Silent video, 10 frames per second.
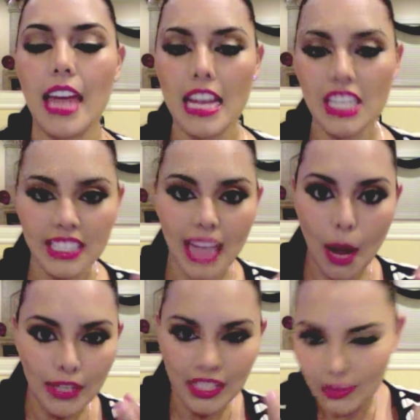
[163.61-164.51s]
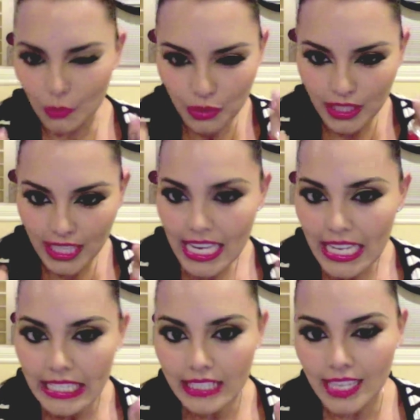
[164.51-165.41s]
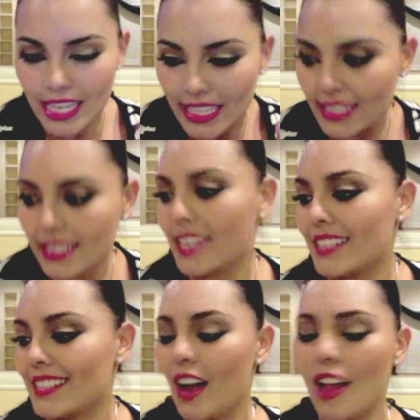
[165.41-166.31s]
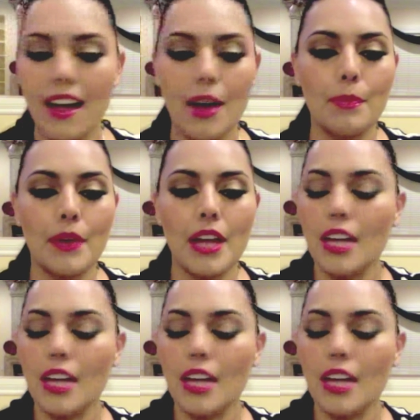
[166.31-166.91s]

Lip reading: just how it just really eats it all up.